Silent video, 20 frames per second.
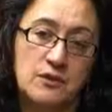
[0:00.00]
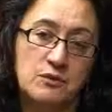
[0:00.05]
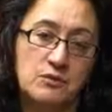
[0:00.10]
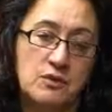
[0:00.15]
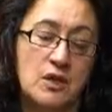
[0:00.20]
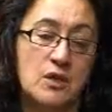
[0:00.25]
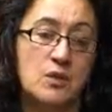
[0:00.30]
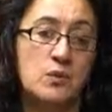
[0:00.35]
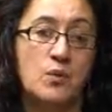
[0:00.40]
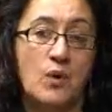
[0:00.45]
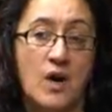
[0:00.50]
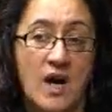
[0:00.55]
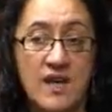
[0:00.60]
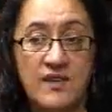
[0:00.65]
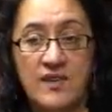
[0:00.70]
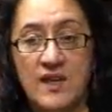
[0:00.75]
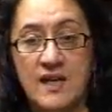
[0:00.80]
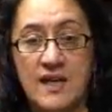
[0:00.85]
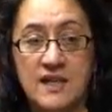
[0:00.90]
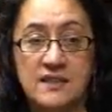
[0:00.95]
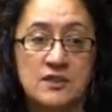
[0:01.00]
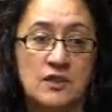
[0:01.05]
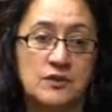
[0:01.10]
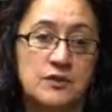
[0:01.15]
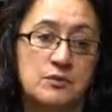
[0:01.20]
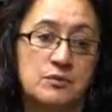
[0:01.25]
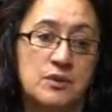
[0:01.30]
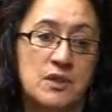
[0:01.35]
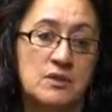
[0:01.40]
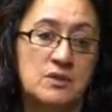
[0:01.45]
the roll, why they aren't on the
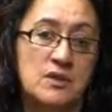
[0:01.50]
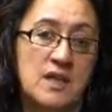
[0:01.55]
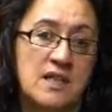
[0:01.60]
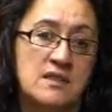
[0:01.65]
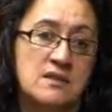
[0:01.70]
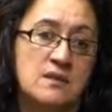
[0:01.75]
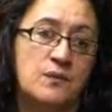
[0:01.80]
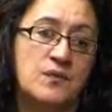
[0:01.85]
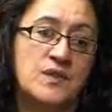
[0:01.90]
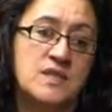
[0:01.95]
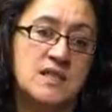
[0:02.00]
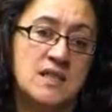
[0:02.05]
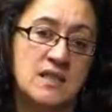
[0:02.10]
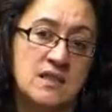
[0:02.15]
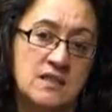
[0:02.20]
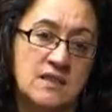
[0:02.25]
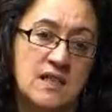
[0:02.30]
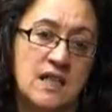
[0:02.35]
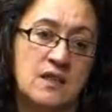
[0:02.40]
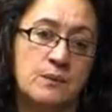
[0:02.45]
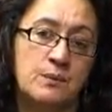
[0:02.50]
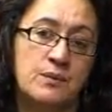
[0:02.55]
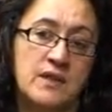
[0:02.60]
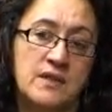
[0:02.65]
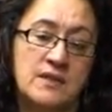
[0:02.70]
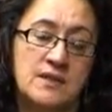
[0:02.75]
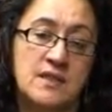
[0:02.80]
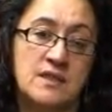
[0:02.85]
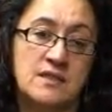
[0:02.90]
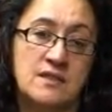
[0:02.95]
roll, and to facilitate a
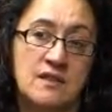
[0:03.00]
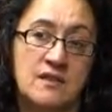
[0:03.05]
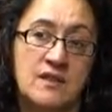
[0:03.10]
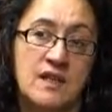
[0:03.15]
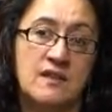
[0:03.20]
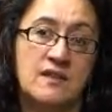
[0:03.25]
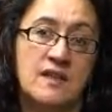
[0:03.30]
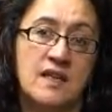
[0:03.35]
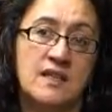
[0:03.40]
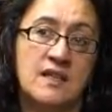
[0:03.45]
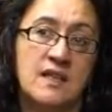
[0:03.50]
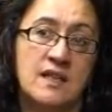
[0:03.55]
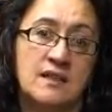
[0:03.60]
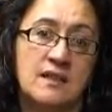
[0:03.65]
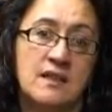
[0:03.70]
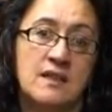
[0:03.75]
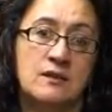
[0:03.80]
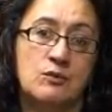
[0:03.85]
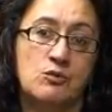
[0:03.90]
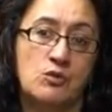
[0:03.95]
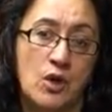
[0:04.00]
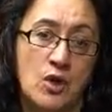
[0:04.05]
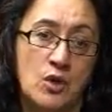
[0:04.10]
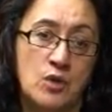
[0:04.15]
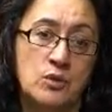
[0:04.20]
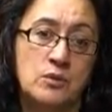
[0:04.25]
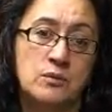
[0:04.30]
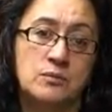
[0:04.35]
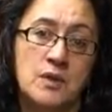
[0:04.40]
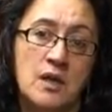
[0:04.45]
process so that they can
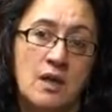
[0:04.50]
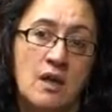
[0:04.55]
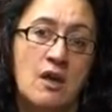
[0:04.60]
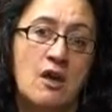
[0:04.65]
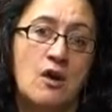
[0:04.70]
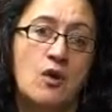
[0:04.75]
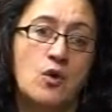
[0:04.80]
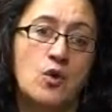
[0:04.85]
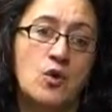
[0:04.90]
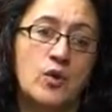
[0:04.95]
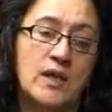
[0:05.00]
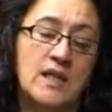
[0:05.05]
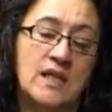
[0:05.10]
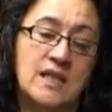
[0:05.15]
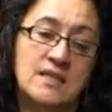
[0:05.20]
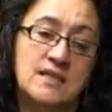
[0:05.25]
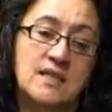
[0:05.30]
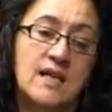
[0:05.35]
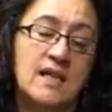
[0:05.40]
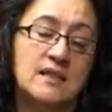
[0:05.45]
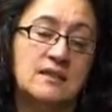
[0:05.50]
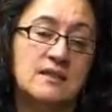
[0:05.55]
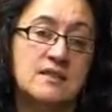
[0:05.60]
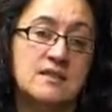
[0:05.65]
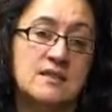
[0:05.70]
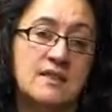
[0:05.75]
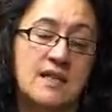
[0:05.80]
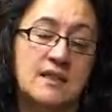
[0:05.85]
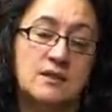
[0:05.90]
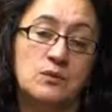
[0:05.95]
enrol, or at least
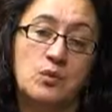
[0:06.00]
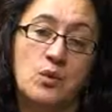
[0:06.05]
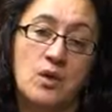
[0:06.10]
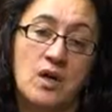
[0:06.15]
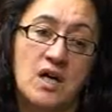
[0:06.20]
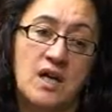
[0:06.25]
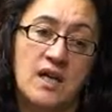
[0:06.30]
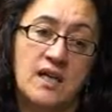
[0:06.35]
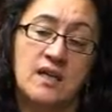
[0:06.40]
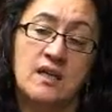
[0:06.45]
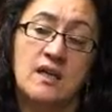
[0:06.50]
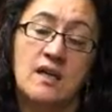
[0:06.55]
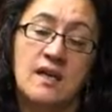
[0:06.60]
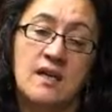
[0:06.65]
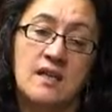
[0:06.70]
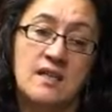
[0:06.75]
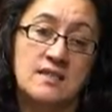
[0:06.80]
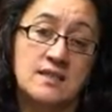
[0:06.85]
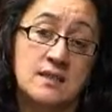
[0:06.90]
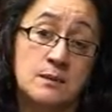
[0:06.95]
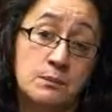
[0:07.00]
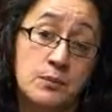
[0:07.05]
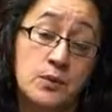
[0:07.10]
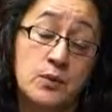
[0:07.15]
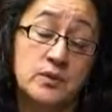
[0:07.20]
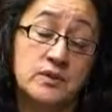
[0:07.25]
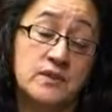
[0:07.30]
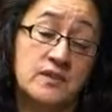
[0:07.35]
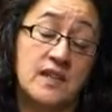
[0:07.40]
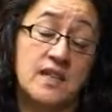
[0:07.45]
understand why it's
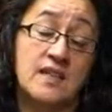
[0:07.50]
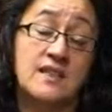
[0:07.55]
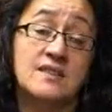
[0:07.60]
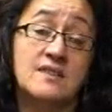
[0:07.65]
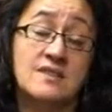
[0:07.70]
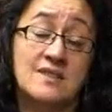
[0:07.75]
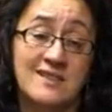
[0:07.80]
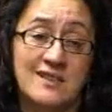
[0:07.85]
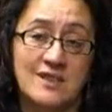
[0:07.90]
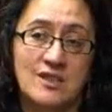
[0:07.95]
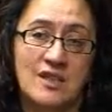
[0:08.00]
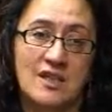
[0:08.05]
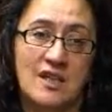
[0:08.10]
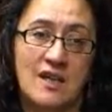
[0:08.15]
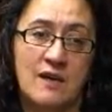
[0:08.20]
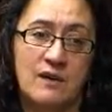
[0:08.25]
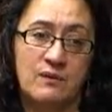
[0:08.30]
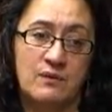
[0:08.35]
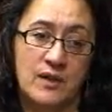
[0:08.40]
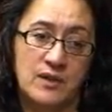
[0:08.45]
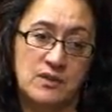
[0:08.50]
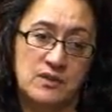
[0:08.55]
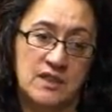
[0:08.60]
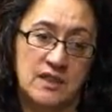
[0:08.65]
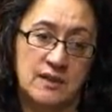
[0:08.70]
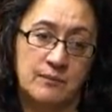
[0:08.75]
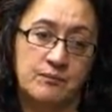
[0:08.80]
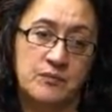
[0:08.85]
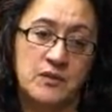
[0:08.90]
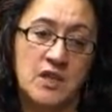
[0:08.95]
important they consider
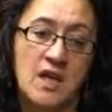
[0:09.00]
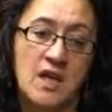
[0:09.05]
voting.